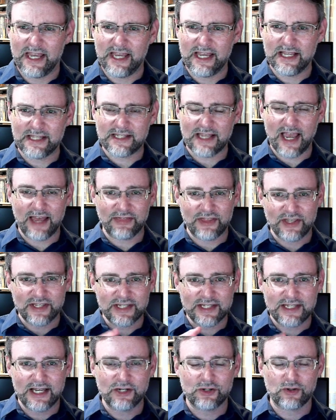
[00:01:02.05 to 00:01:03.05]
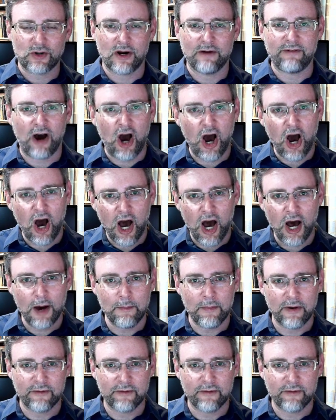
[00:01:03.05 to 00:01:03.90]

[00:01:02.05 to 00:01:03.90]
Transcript: It's at the center of a hub